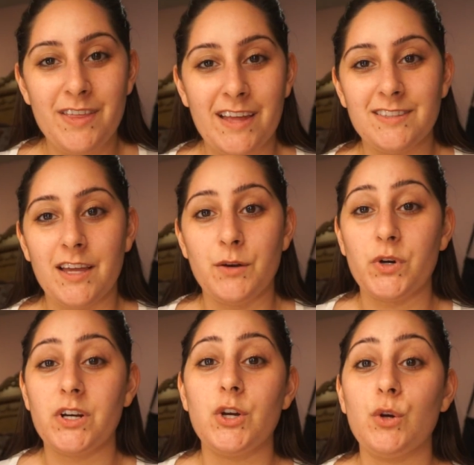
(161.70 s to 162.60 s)
that that's done, we're
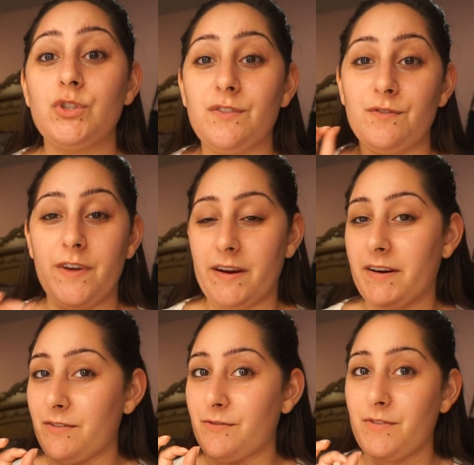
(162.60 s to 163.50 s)
going to go to the
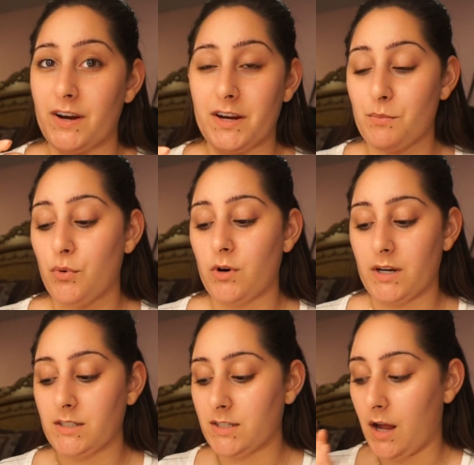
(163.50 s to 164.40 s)
very, very
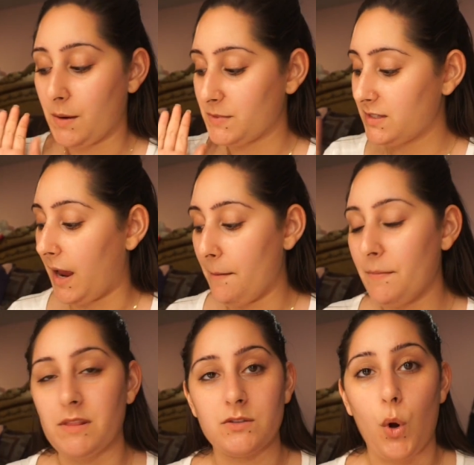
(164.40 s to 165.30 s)
important step
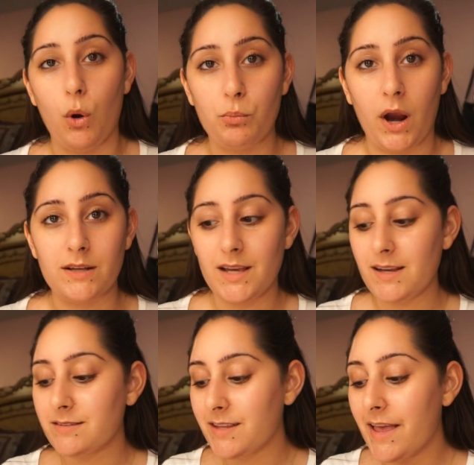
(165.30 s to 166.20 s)
in this whole
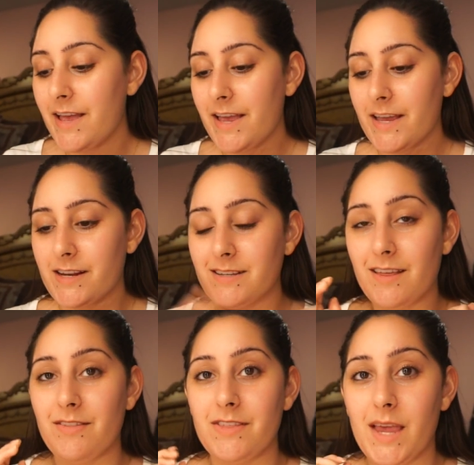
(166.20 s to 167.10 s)
process. It is
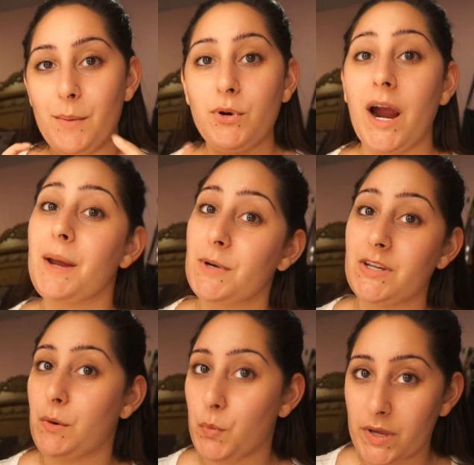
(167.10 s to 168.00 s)
the primer
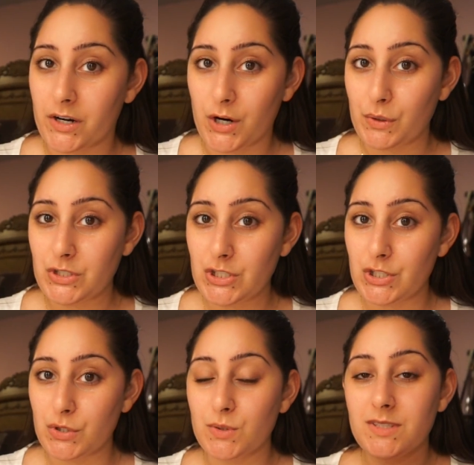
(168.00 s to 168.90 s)
that we are going to
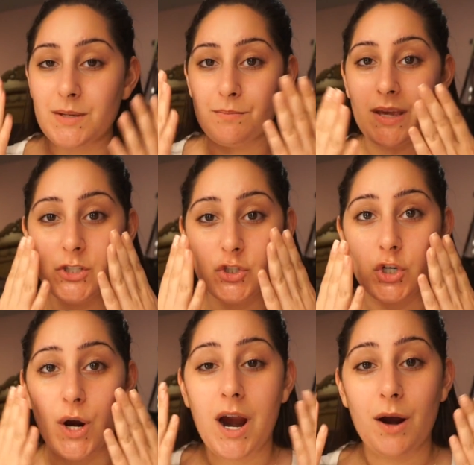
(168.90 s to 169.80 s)
use to make
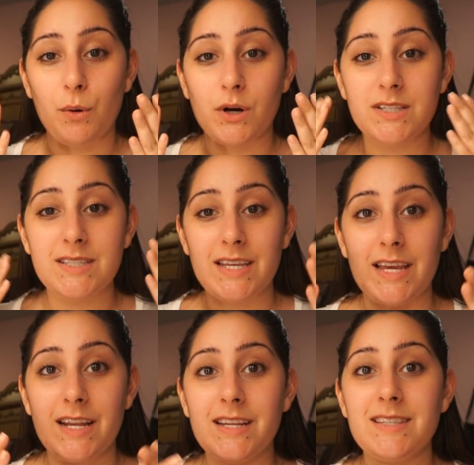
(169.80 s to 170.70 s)
sure our
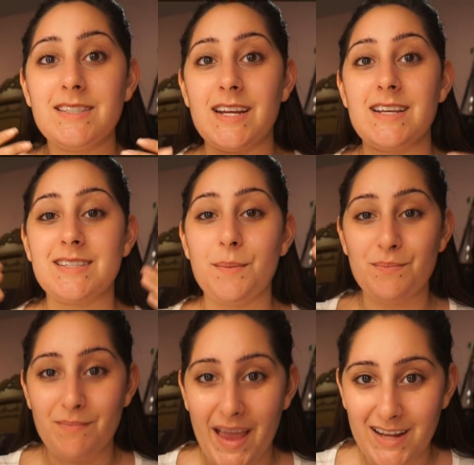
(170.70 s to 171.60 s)
skin stays
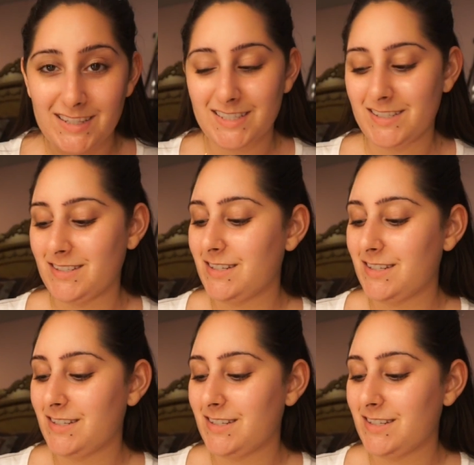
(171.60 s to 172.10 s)
matte.